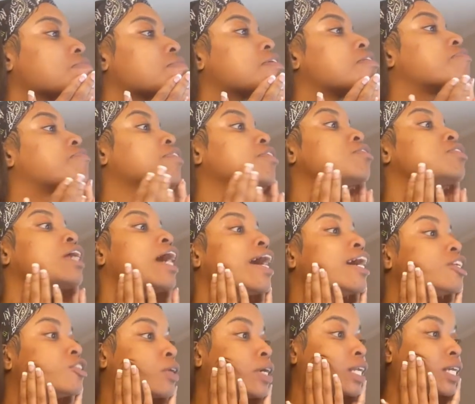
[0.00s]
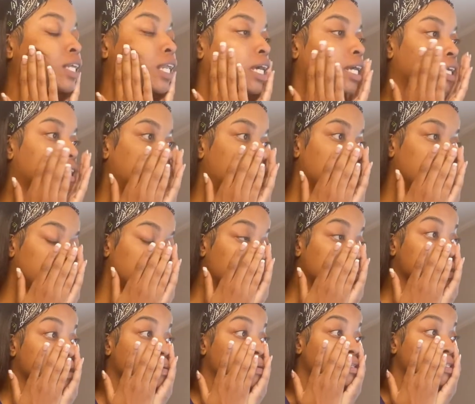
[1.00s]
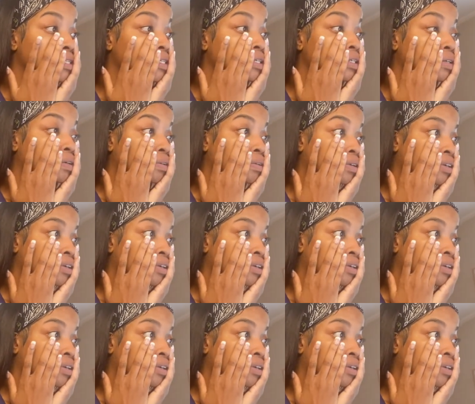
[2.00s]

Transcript: It feels hydrated, like it did what it was supposed to do.